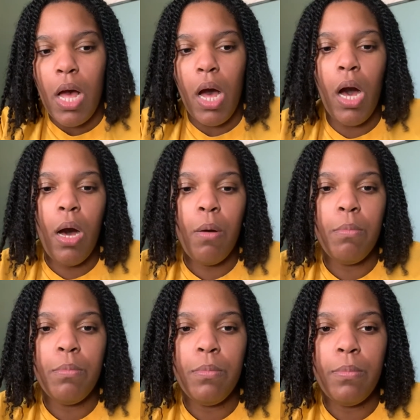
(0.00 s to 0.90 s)

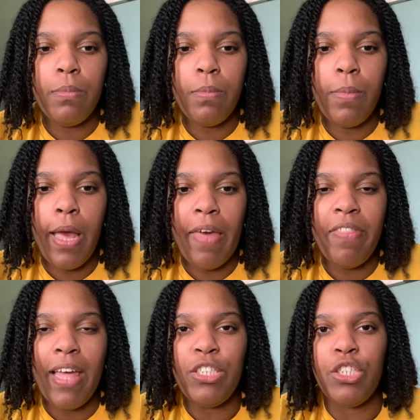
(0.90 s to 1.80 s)
And
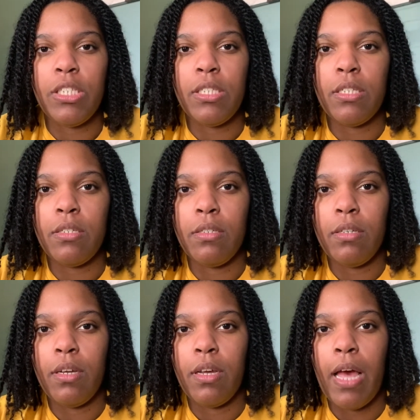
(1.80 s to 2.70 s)
that's just
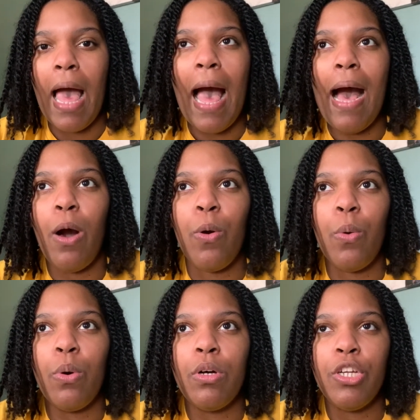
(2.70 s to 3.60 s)

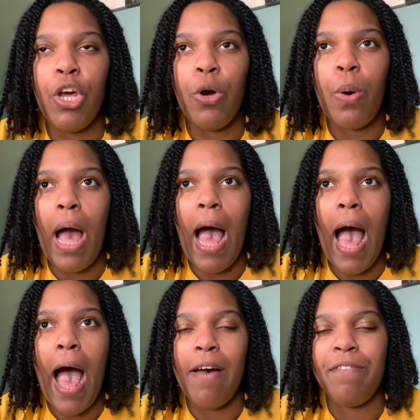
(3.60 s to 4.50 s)
how,
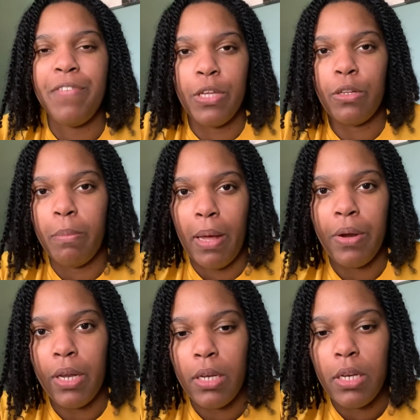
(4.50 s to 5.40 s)
I feel
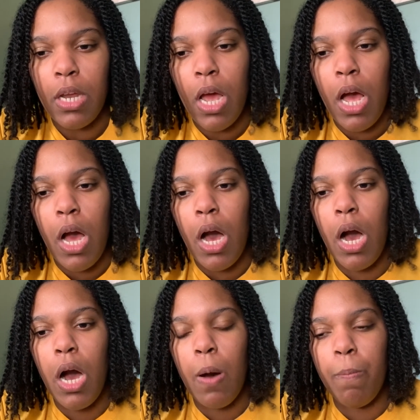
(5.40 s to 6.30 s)
about it.
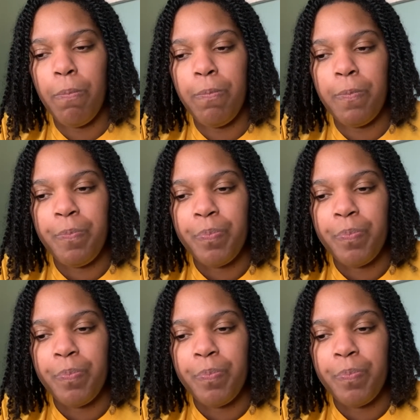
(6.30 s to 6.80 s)
Why